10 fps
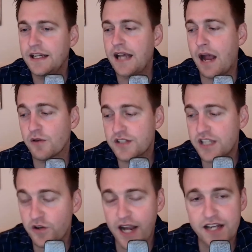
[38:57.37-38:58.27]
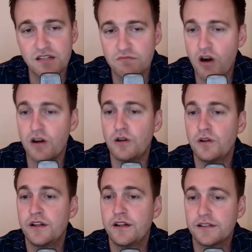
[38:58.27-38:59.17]
I will see you guys
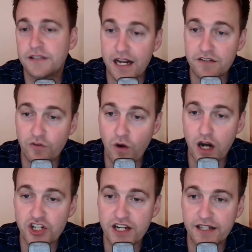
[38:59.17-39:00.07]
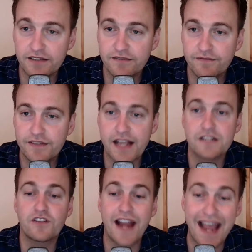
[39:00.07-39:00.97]
tomorrow. Thanks for watching.
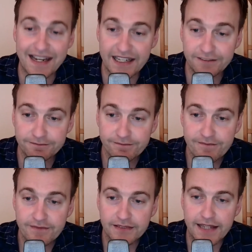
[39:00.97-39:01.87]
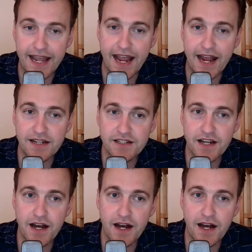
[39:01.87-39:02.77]
Thanks for hanging. And
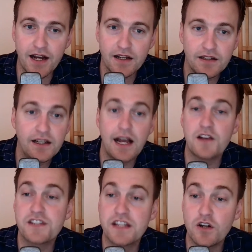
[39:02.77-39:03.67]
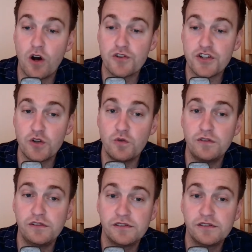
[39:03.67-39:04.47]
I'll see you all soon.